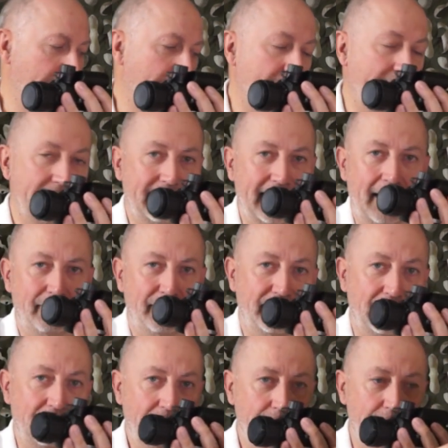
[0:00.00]
an
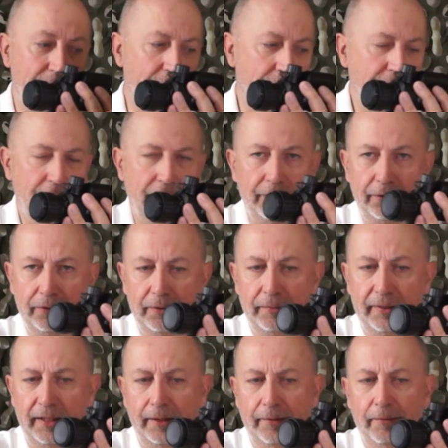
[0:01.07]
adapter, which I'll show you in a
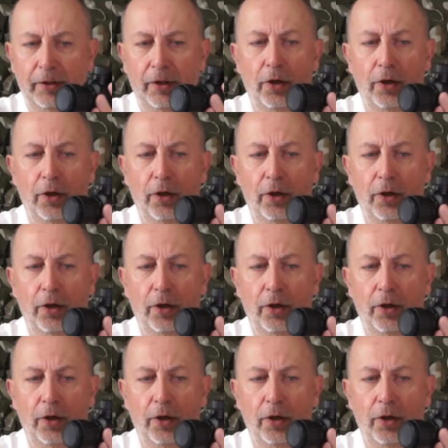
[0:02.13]
minute,